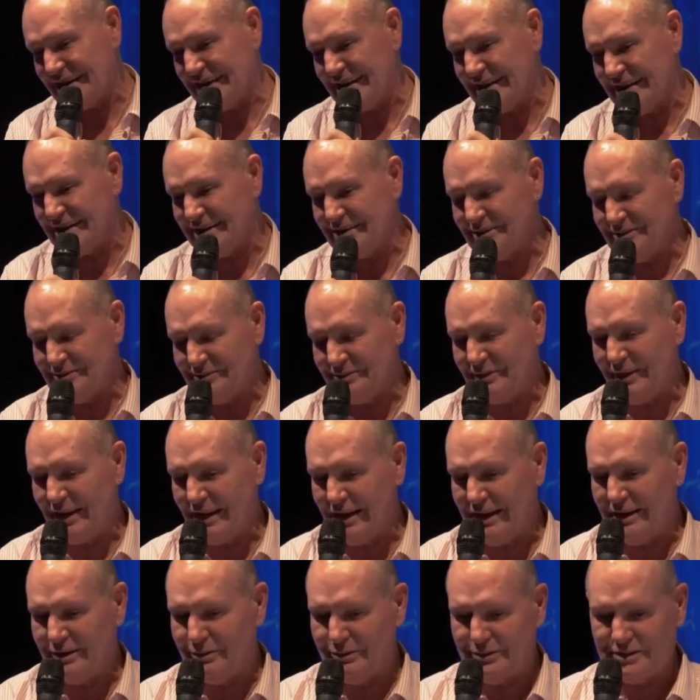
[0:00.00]
to take,
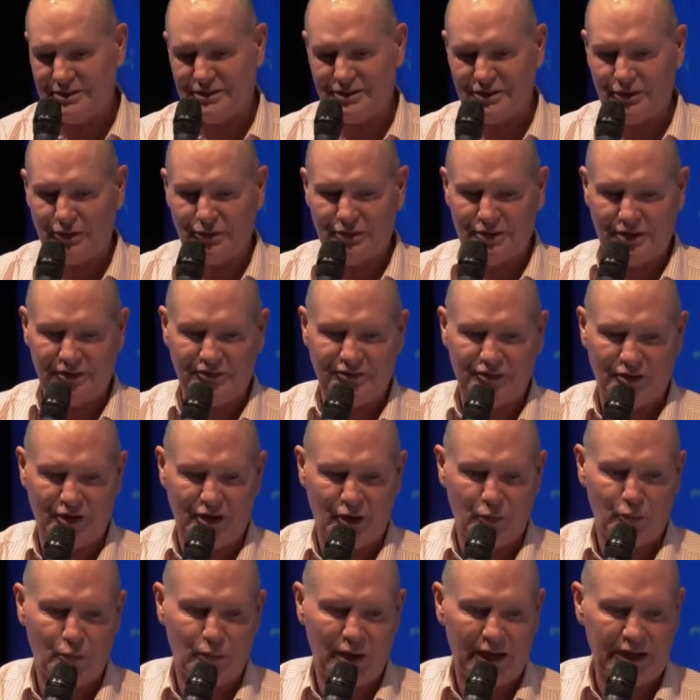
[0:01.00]
I was talking to
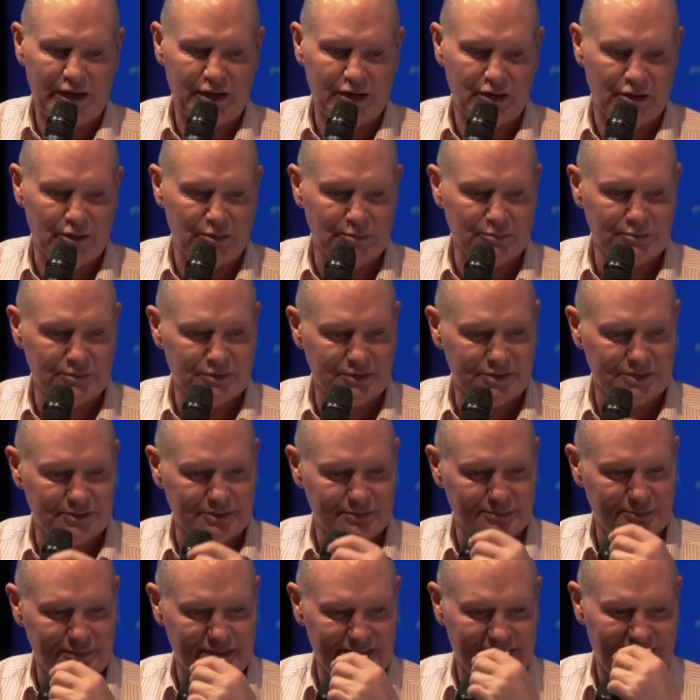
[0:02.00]
fucking Wayne
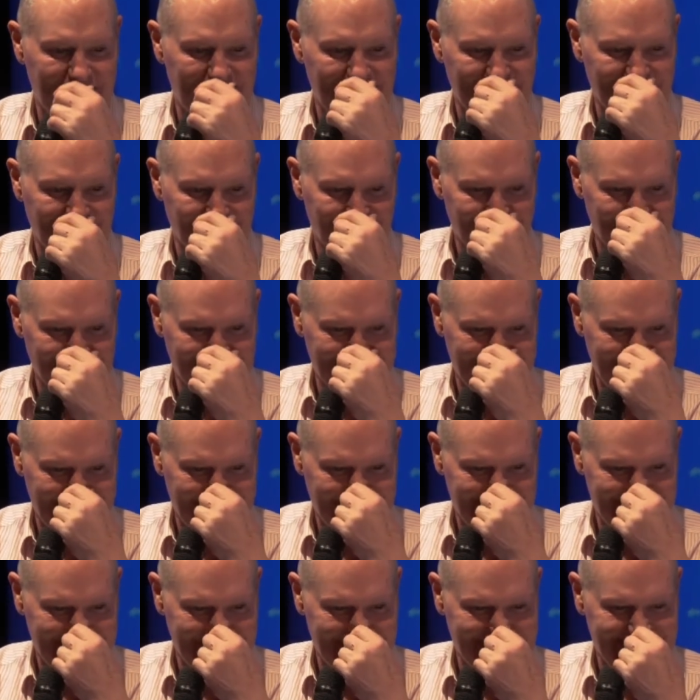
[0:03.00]
Gums, my dad got me
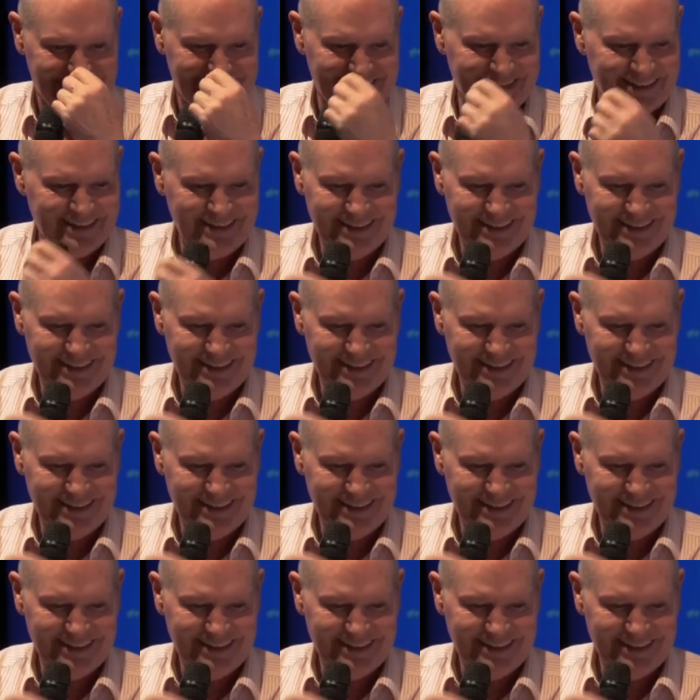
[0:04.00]
sex, and